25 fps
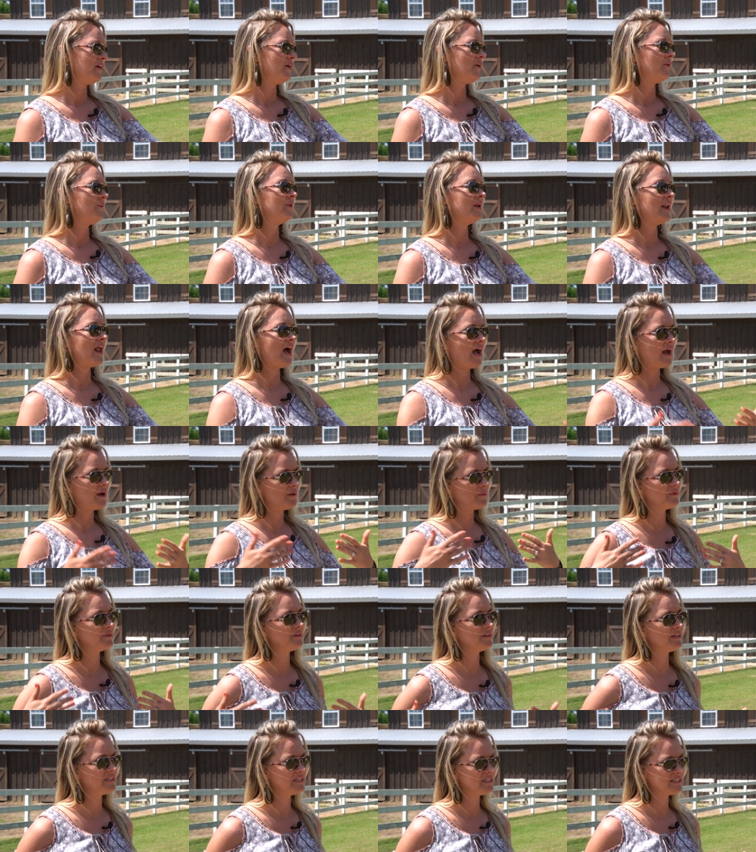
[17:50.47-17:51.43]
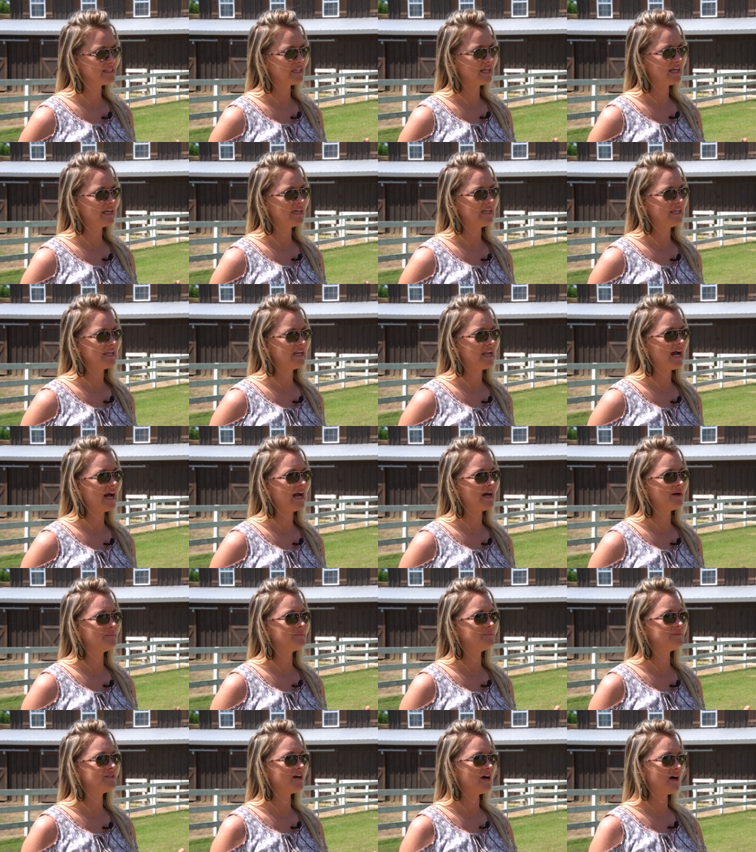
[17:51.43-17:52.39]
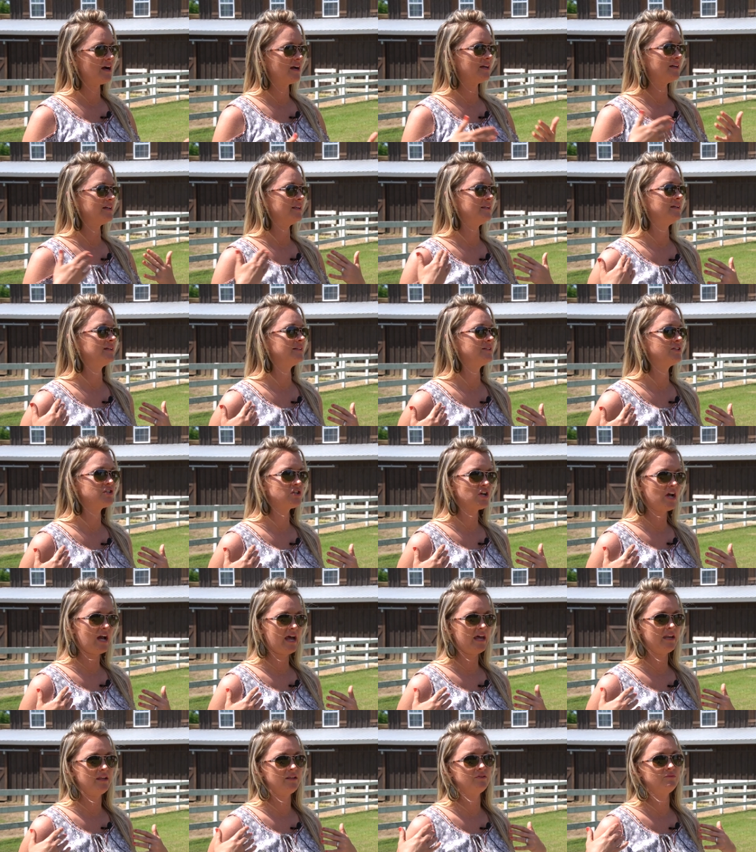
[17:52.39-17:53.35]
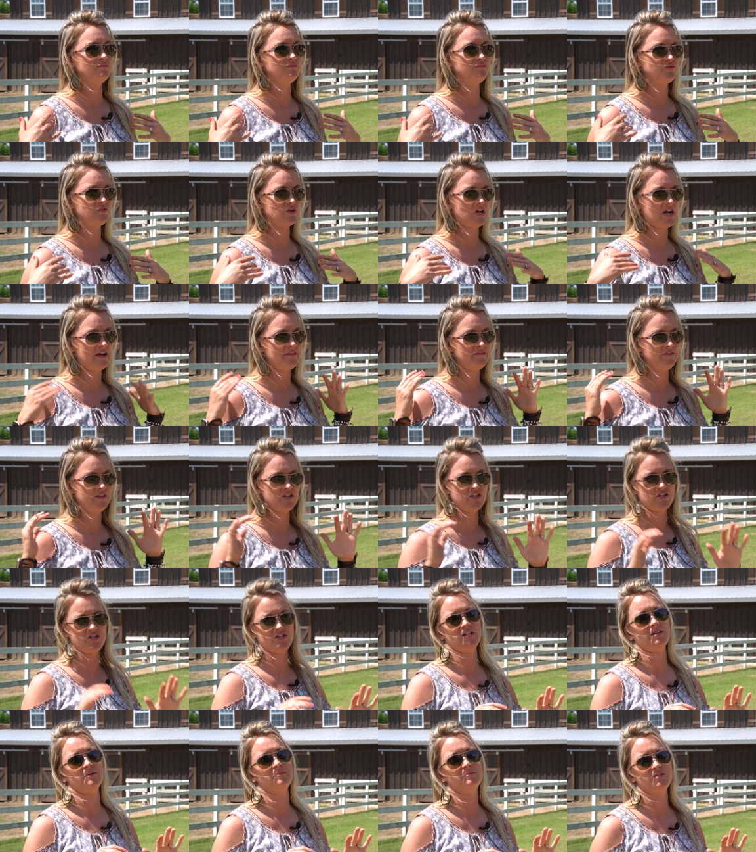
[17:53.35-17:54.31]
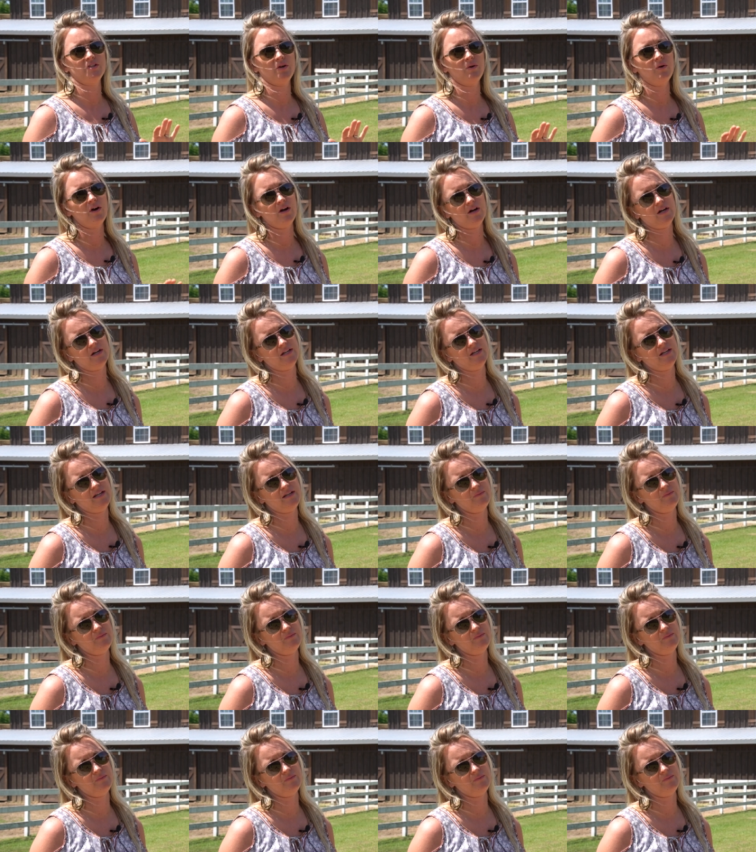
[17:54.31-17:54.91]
when I really decided I'm not going to try to drive this ship so hard mm-hmm.